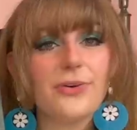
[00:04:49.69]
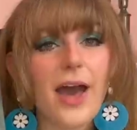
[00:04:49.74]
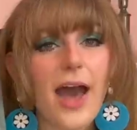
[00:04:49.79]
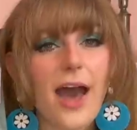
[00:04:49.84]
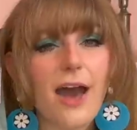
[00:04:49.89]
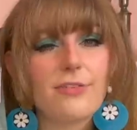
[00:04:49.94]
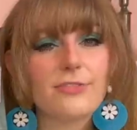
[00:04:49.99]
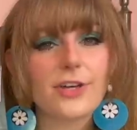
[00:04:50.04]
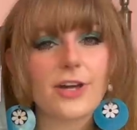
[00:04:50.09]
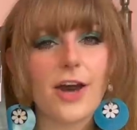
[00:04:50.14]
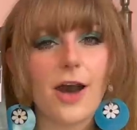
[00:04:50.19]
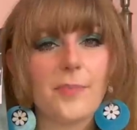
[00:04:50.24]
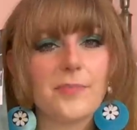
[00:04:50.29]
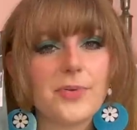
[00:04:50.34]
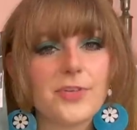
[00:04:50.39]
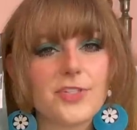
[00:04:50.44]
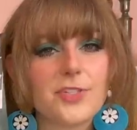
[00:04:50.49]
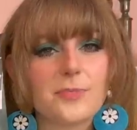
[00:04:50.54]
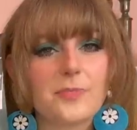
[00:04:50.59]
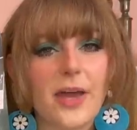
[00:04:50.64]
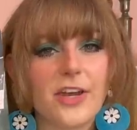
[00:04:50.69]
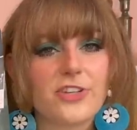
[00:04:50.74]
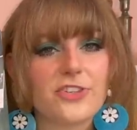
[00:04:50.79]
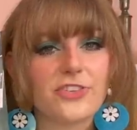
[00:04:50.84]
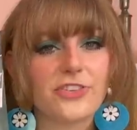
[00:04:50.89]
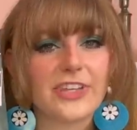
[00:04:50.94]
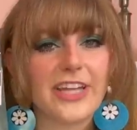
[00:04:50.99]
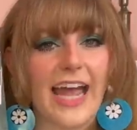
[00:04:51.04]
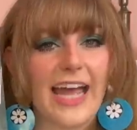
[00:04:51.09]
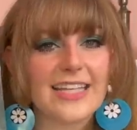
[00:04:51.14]
have a couple
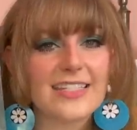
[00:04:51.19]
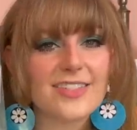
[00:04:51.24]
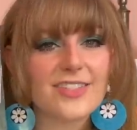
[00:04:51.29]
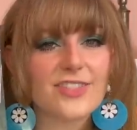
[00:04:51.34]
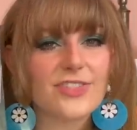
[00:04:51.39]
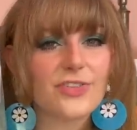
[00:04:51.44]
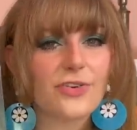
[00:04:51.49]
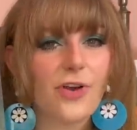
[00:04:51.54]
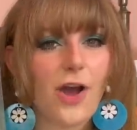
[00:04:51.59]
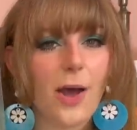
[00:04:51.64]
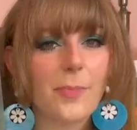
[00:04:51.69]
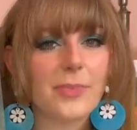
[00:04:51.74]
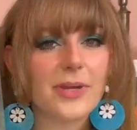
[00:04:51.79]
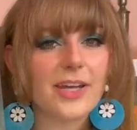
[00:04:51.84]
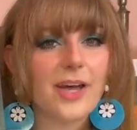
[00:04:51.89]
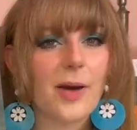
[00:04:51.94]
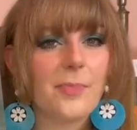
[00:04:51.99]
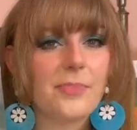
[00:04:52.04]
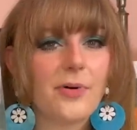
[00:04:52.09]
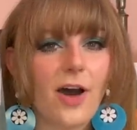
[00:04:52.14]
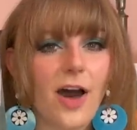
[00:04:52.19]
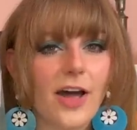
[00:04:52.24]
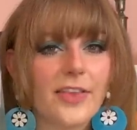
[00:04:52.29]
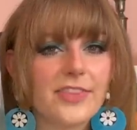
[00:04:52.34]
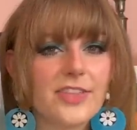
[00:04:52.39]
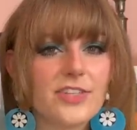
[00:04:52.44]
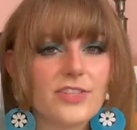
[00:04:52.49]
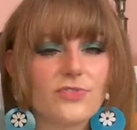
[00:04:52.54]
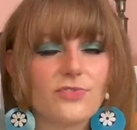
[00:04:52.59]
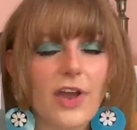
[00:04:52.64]
special guests cropping up
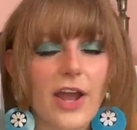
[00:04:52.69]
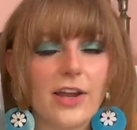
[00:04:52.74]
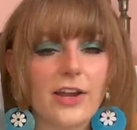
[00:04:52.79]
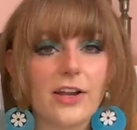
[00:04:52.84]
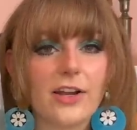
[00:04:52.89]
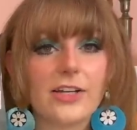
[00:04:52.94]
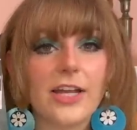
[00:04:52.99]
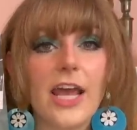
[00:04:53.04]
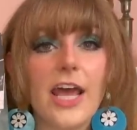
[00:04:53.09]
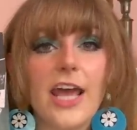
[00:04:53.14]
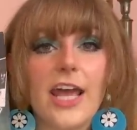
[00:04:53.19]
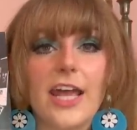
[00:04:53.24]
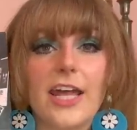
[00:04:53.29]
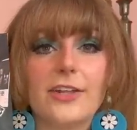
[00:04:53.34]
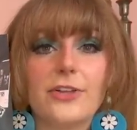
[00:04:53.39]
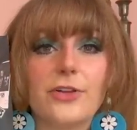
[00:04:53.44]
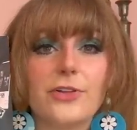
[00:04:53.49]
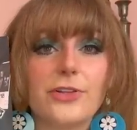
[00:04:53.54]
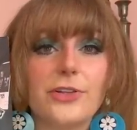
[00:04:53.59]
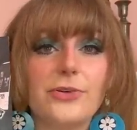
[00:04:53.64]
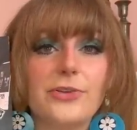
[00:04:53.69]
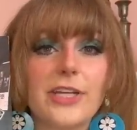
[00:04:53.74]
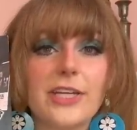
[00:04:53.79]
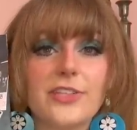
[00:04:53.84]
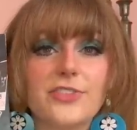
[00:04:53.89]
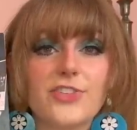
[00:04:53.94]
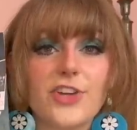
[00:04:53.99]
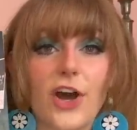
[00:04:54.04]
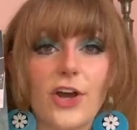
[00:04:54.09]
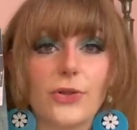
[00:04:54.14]
on this record,
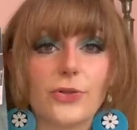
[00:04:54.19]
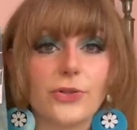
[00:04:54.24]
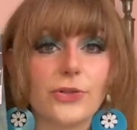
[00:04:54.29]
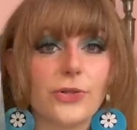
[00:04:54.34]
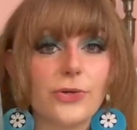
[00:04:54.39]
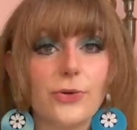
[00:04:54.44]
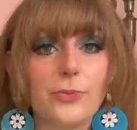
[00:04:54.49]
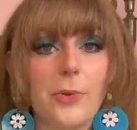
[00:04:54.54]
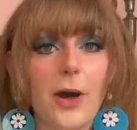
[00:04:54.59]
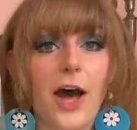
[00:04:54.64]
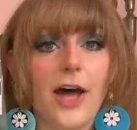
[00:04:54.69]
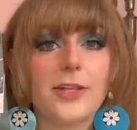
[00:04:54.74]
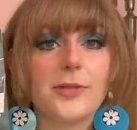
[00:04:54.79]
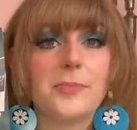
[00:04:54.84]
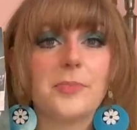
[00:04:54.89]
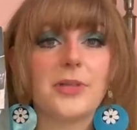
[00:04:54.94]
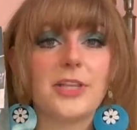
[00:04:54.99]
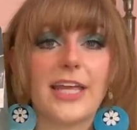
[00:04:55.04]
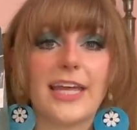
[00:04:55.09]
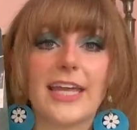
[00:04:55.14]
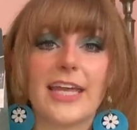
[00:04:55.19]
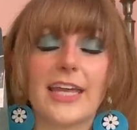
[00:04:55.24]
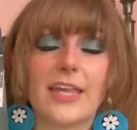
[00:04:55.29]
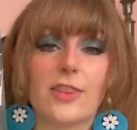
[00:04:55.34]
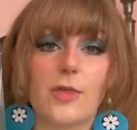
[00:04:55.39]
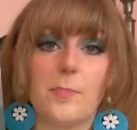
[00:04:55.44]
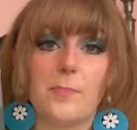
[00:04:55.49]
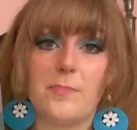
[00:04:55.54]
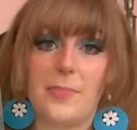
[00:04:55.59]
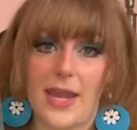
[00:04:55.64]
including Doug Lubahn playing
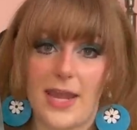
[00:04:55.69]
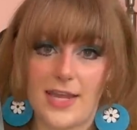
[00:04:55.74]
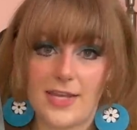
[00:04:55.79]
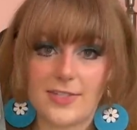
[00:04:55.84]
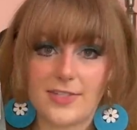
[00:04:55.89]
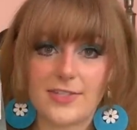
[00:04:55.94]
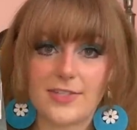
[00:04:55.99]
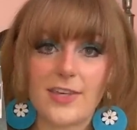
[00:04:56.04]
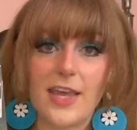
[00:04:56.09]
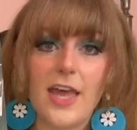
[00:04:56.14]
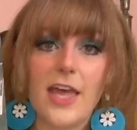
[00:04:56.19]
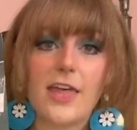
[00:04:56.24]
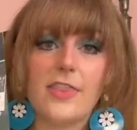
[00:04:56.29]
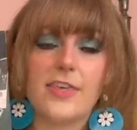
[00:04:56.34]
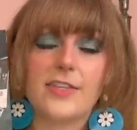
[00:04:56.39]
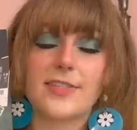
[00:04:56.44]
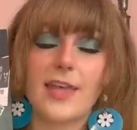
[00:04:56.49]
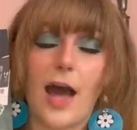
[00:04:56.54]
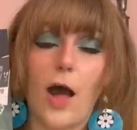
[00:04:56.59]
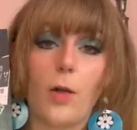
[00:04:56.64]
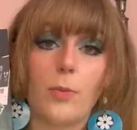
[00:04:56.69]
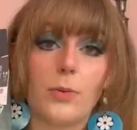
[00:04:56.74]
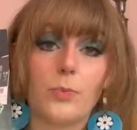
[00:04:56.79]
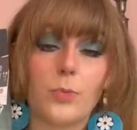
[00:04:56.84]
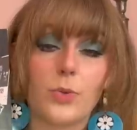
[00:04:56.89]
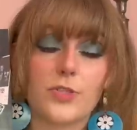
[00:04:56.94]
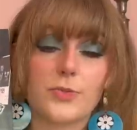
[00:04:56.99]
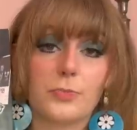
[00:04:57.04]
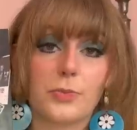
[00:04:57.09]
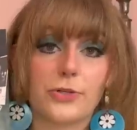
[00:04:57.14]
the bass. This
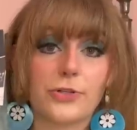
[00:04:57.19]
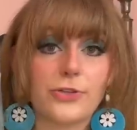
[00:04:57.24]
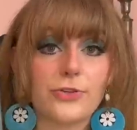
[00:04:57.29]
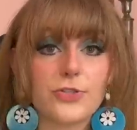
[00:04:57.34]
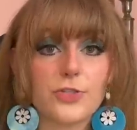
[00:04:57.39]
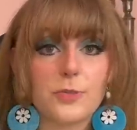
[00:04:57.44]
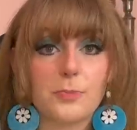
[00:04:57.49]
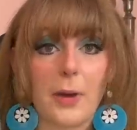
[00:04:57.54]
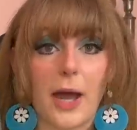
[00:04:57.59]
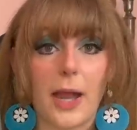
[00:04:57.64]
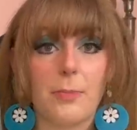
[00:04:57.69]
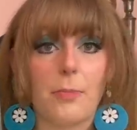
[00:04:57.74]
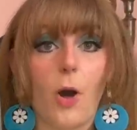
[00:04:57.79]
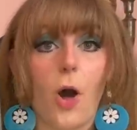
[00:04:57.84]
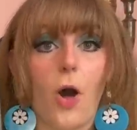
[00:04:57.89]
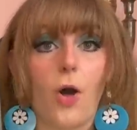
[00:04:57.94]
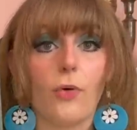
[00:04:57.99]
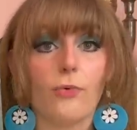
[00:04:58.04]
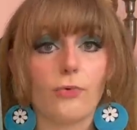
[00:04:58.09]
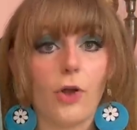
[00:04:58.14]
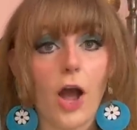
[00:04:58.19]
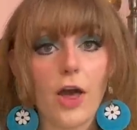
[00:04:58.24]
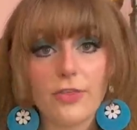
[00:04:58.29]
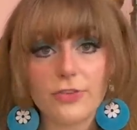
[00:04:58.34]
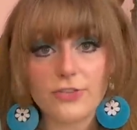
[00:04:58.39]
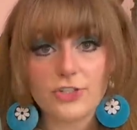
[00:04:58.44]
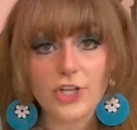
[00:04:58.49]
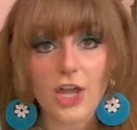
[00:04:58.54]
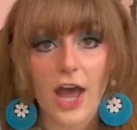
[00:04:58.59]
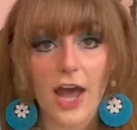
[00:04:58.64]
album was produced by Paul
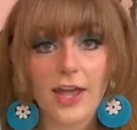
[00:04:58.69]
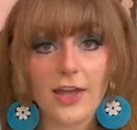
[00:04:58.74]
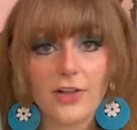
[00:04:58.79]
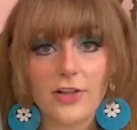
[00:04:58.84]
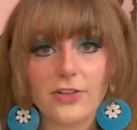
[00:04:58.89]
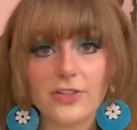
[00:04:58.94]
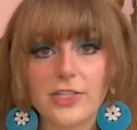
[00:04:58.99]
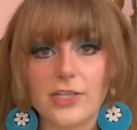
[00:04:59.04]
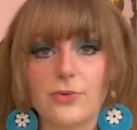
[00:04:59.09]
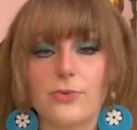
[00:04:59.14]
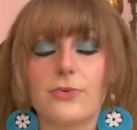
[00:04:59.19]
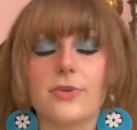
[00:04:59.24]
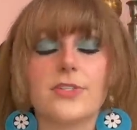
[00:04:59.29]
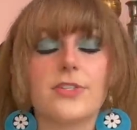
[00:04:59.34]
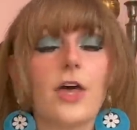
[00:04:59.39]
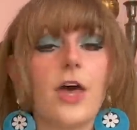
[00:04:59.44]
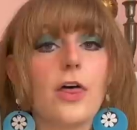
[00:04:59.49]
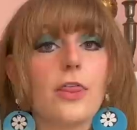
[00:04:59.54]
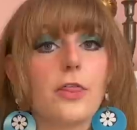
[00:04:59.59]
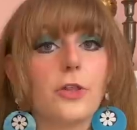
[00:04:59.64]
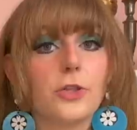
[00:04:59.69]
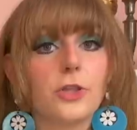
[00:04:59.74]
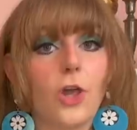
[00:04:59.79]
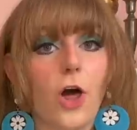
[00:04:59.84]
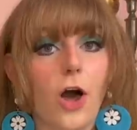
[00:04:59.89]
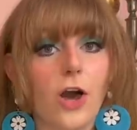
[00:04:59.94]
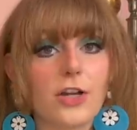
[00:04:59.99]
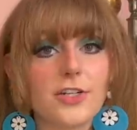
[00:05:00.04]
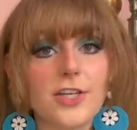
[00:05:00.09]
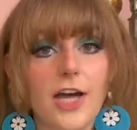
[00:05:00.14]
Rothschild. He was the
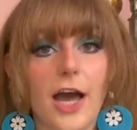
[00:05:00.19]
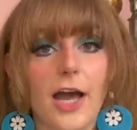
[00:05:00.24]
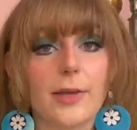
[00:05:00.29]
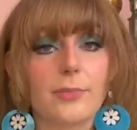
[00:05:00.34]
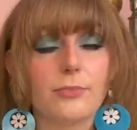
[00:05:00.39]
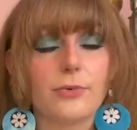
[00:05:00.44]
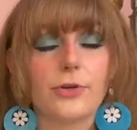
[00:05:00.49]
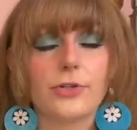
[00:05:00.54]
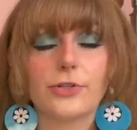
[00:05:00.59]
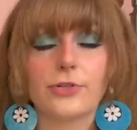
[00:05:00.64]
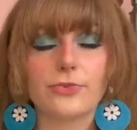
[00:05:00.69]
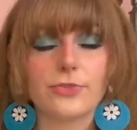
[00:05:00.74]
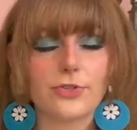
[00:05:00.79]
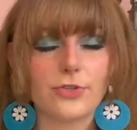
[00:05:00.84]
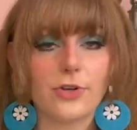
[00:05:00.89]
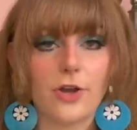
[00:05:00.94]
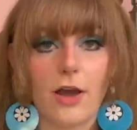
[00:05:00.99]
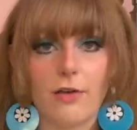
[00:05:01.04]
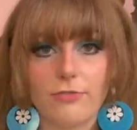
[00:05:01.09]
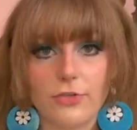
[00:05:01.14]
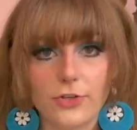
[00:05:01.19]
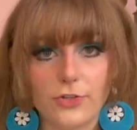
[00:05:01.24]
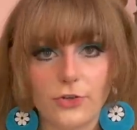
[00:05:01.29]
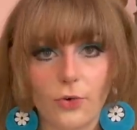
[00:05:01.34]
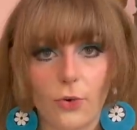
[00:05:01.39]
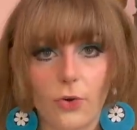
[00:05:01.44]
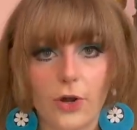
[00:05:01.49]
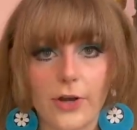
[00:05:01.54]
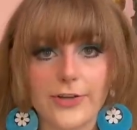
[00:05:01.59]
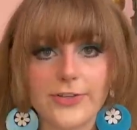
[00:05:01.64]
longtime producer of The
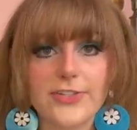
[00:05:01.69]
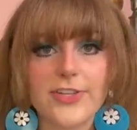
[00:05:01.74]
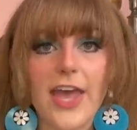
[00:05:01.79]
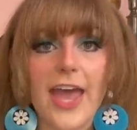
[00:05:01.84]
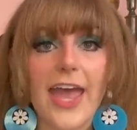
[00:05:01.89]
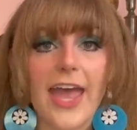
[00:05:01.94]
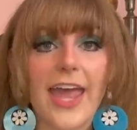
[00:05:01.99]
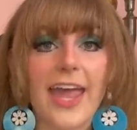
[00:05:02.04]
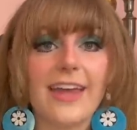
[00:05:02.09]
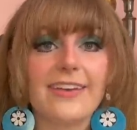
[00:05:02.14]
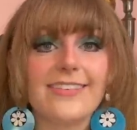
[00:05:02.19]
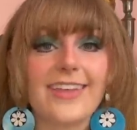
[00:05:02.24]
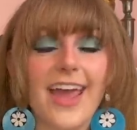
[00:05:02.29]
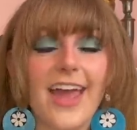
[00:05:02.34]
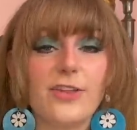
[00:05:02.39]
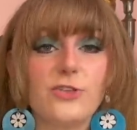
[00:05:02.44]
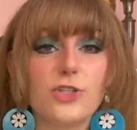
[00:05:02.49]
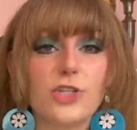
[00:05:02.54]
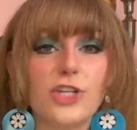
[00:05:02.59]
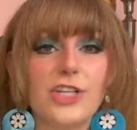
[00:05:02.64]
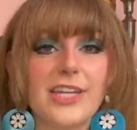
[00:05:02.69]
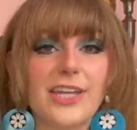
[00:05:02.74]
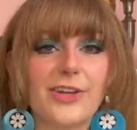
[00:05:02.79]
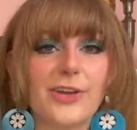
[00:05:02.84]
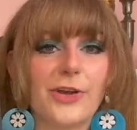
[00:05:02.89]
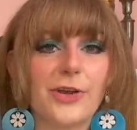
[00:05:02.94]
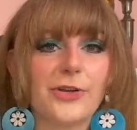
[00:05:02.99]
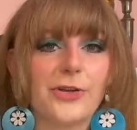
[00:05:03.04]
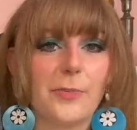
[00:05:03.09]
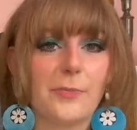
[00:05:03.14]
Doors, and
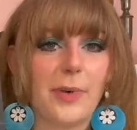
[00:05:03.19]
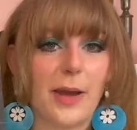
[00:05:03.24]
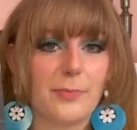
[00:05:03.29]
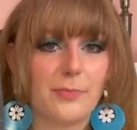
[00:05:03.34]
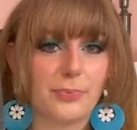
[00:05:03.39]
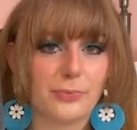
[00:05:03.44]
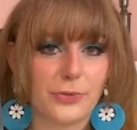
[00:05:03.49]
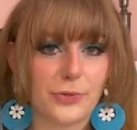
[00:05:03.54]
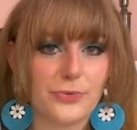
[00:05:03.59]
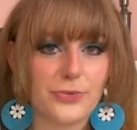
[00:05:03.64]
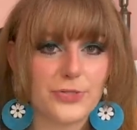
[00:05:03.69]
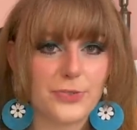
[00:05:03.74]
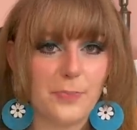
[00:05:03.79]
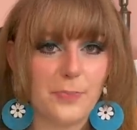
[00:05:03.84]
engineered by Bruce